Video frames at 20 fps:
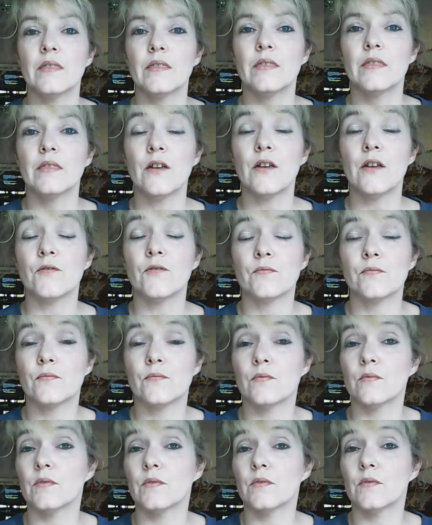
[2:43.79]
They've
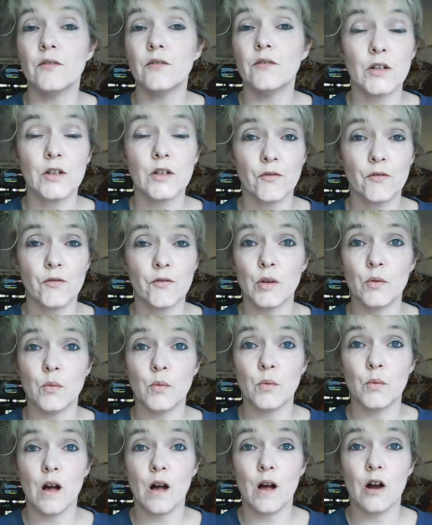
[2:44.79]
given a free
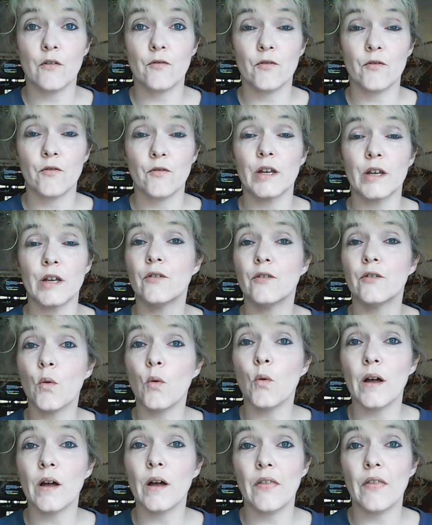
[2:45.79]
will offering of
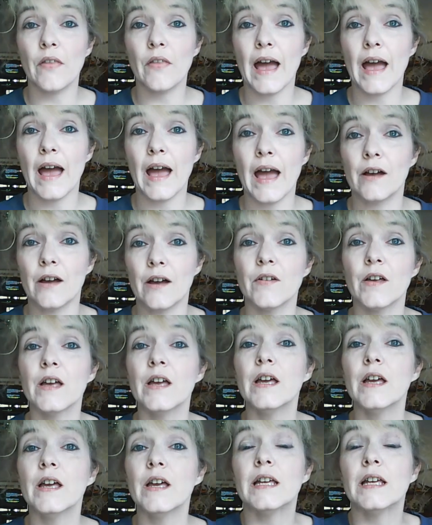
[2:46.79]
what they have
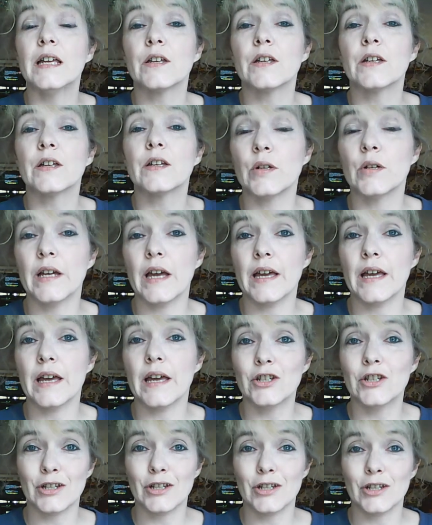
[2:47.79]
in the
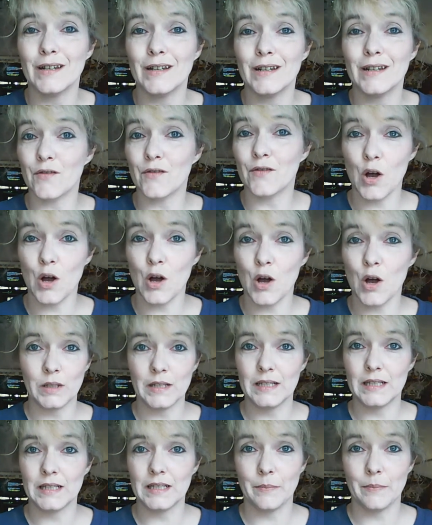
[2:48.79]
creation of the
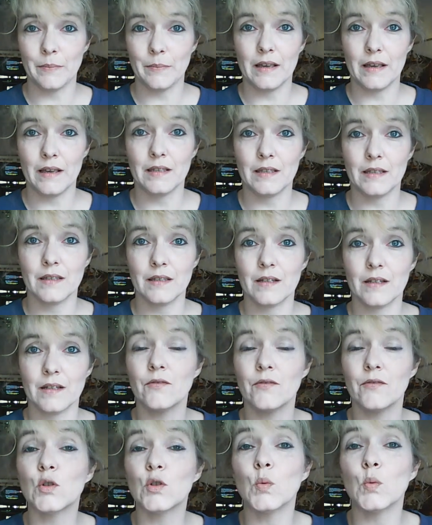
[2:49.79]
holy space
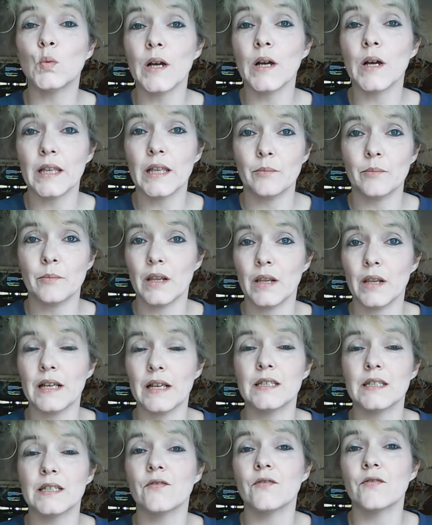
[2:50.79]
of the dwelling
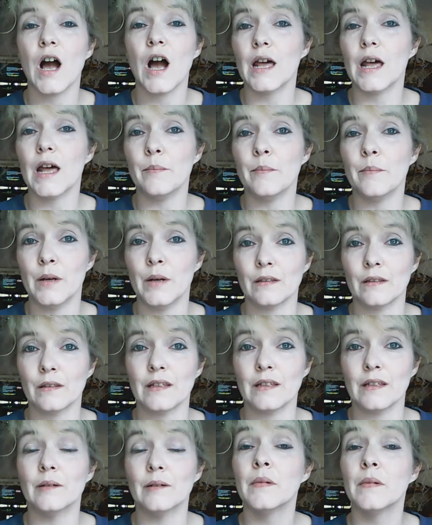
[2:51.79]
place of God among
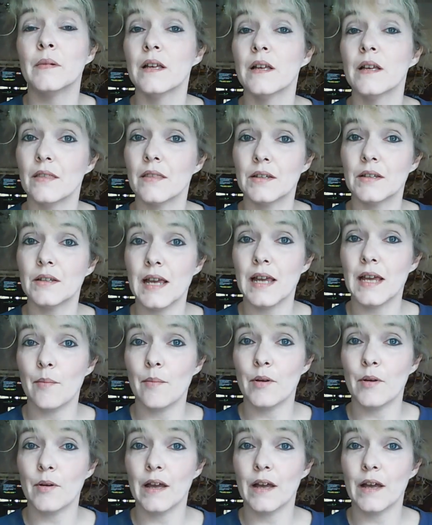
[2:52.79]
them, the
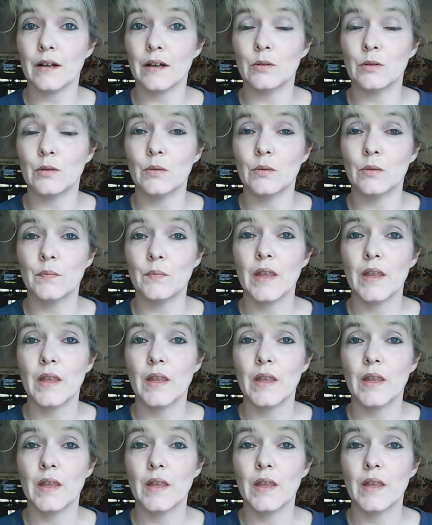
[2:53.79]
tabernacle.